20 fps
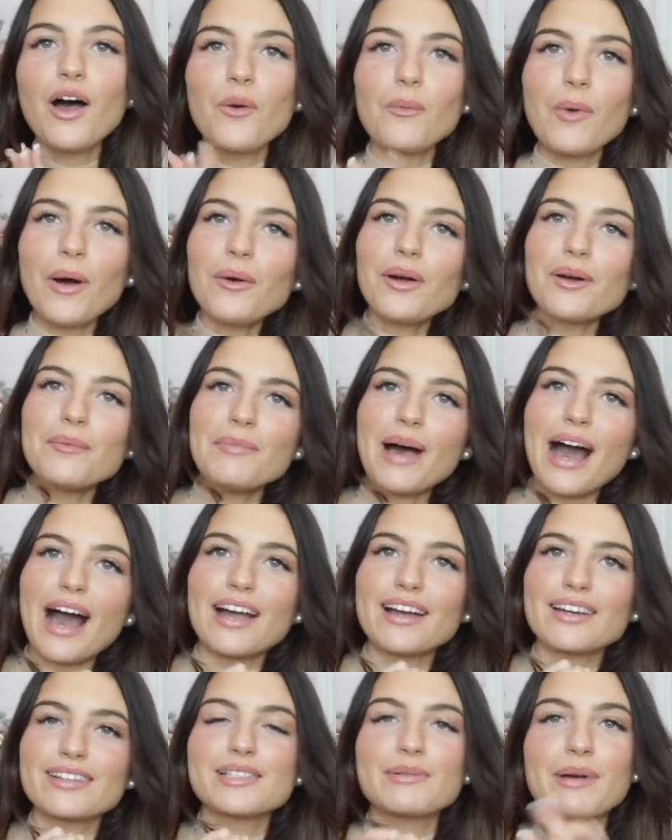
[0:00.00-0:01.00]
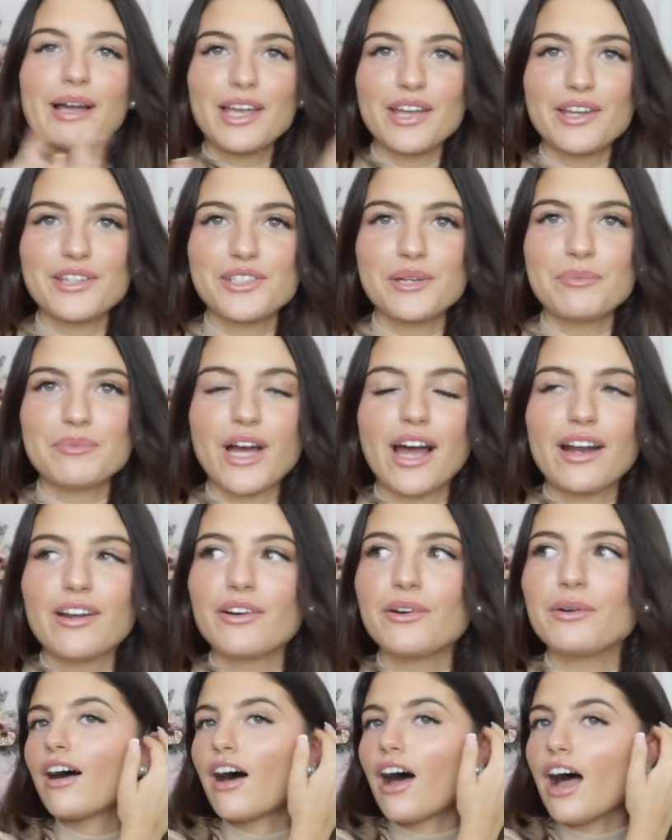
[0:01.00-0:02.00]
Welcome back to my YouTube
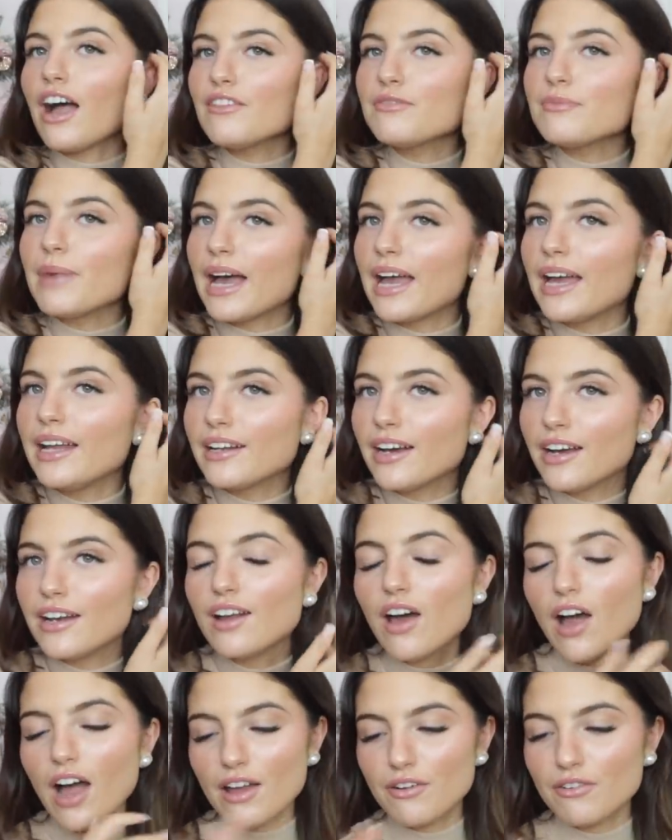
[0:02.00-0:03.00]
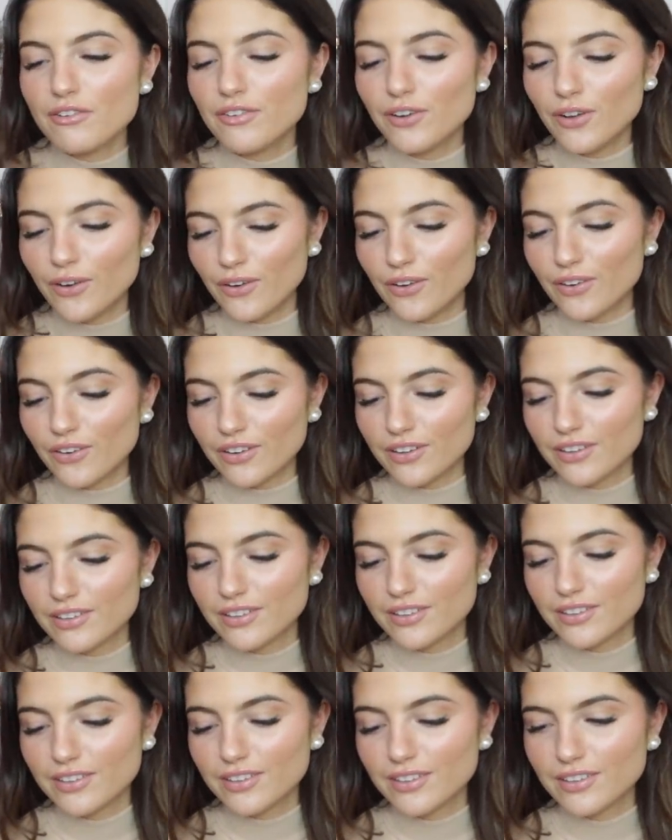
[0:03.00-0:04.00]
channel. I've made a lifelong
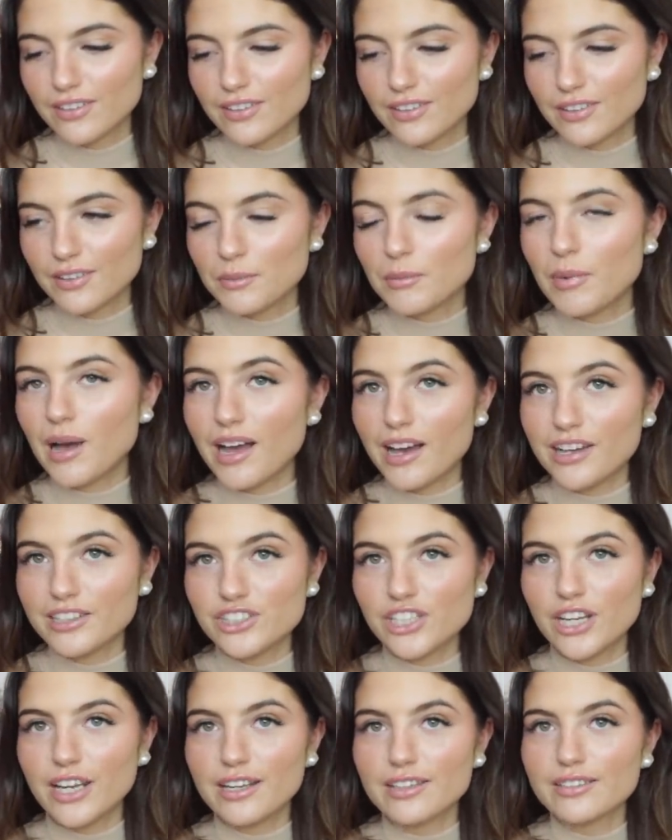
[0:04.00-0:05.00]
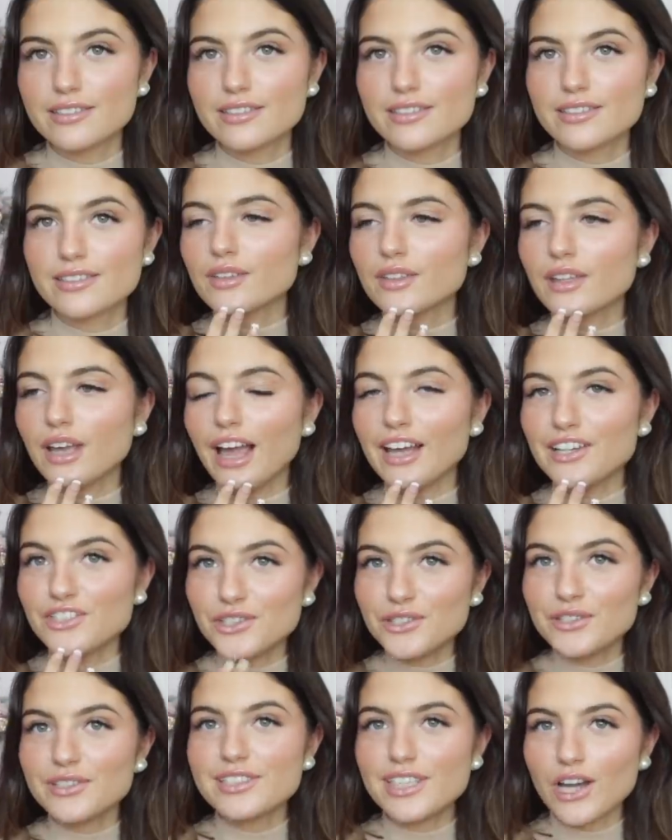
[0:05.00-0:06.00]
purchase. As
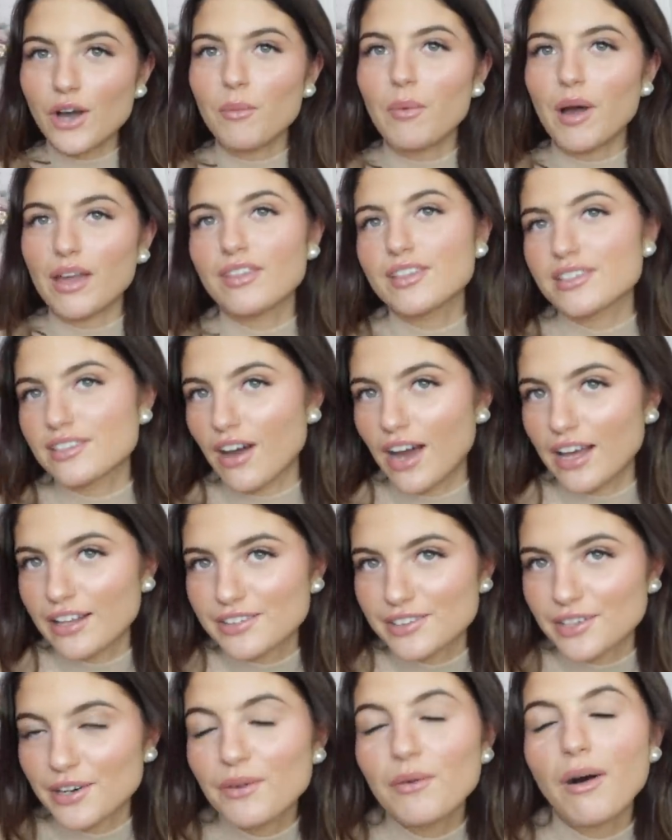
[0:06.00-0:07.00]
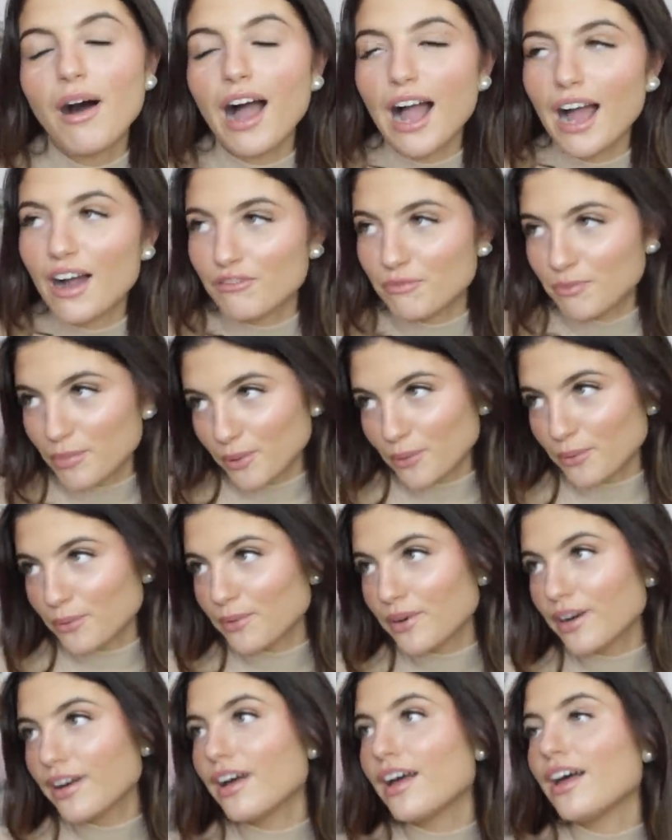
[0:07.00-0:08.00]
you can tell by the title, I have
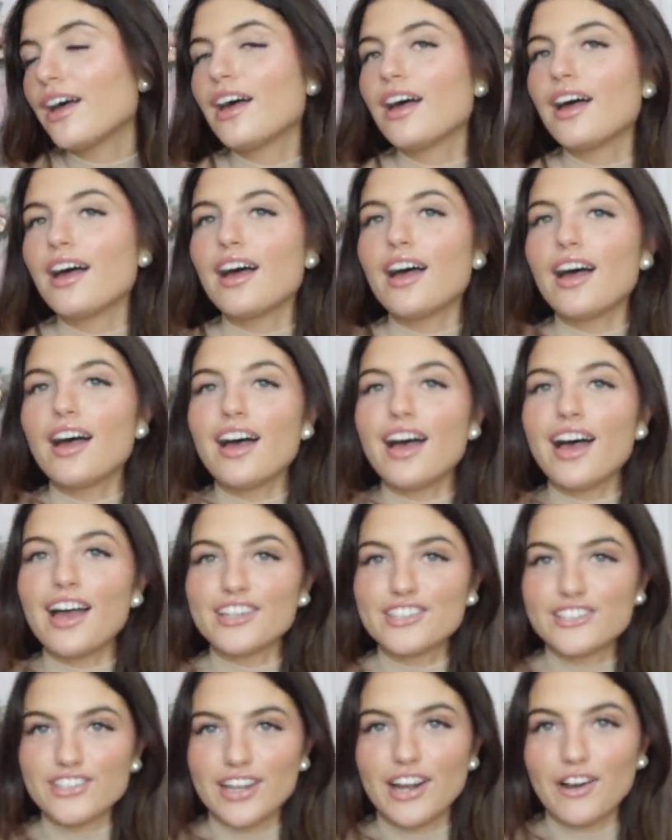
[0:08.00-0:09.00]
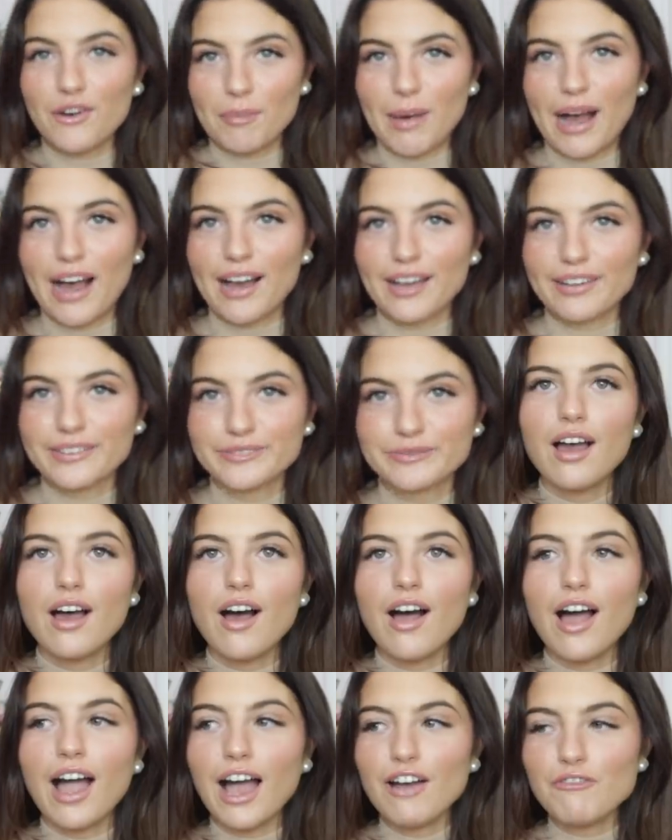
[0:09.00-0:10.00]
bought a Chanel bag.
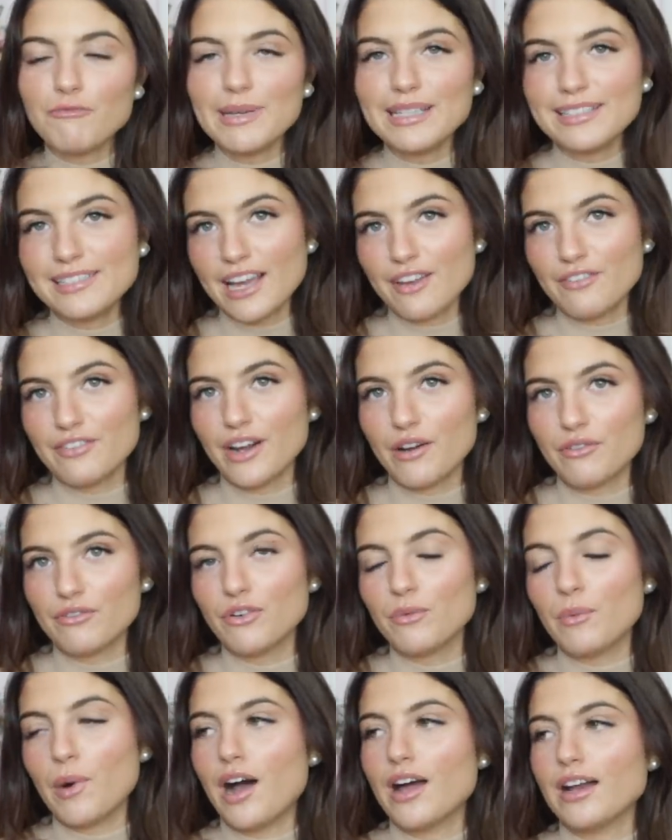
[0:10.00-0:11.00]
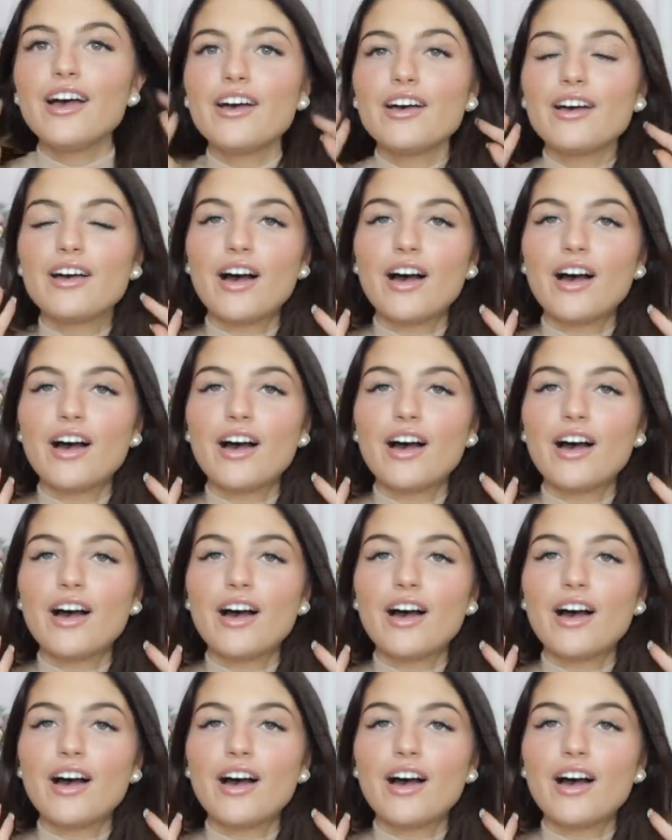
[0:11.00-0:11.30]
I have been saving up for one.